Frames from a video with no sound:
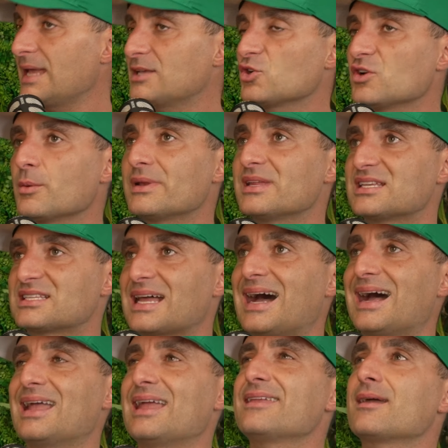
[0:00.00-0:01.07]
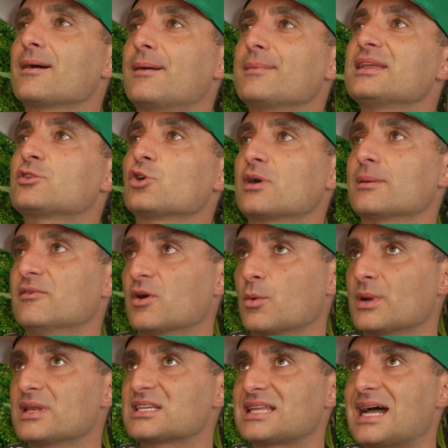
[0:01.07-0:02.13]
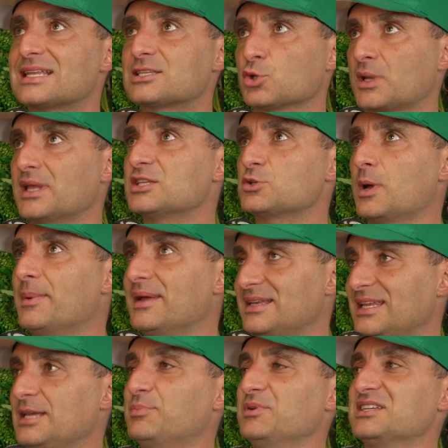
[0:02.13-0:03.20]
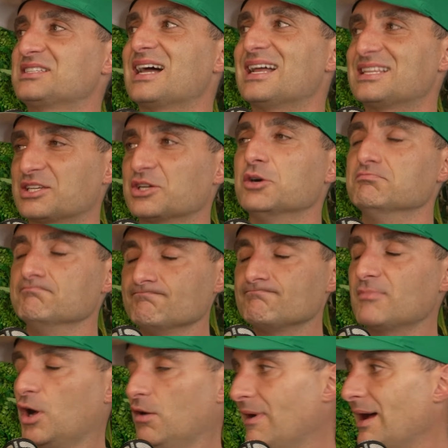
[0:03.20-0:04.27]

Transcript: It's only when you start, I mean, don't get me wrong, when you start to look into it a bit deeper, you start to go, all